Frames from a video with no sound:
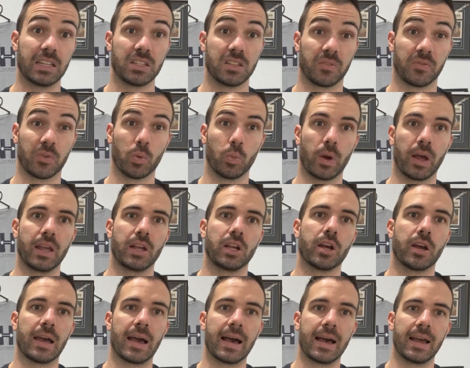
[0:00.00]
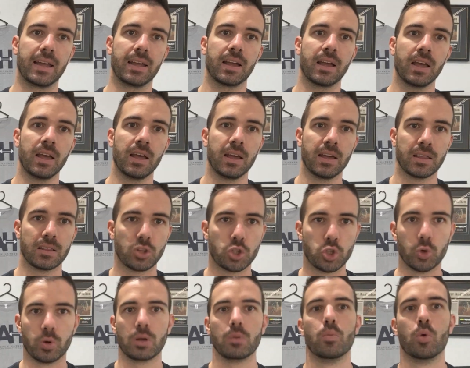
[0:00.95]
a different way and go, hey,
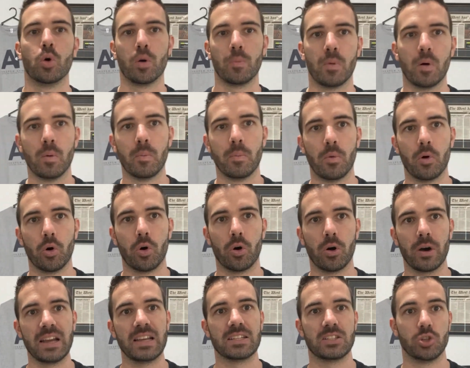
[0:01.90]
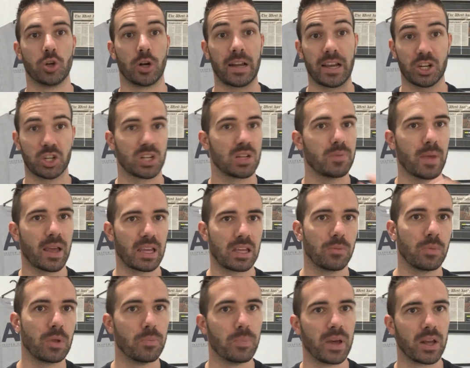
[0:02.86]
doing more, more, more is not actually
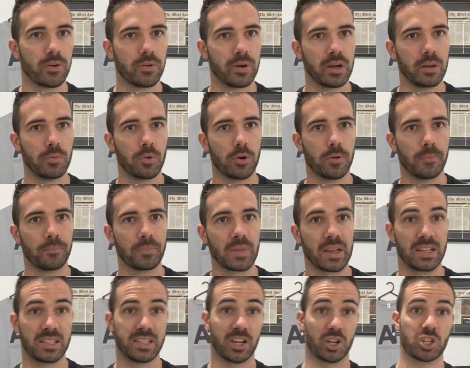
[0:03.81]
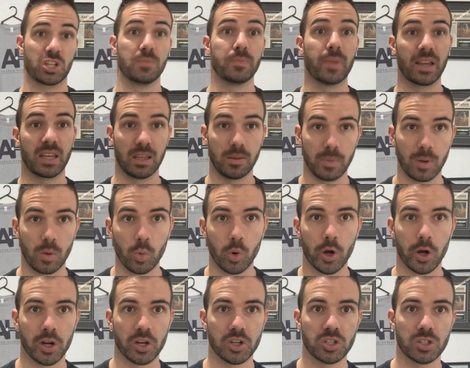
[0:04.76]
making me better anymore. It's actually making me
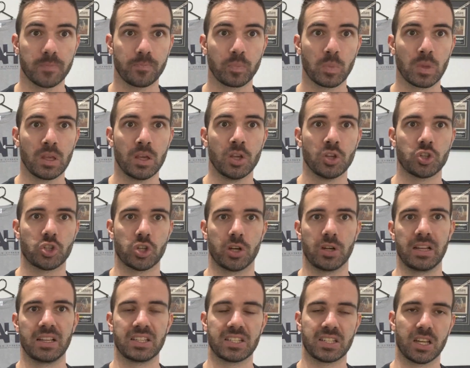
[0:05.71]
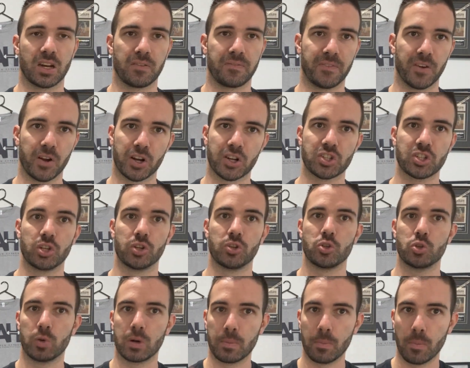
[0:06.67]
worse. So instead of focusing on
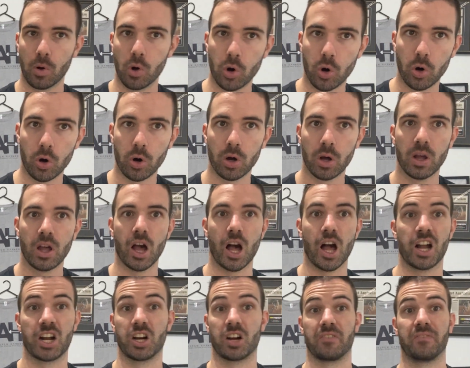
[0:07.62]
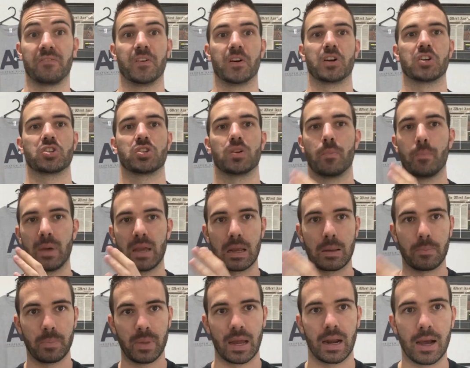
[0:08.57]
doing more, I got to focus on
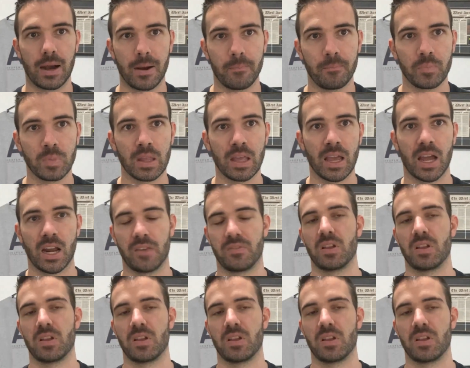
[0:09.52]
being better. And if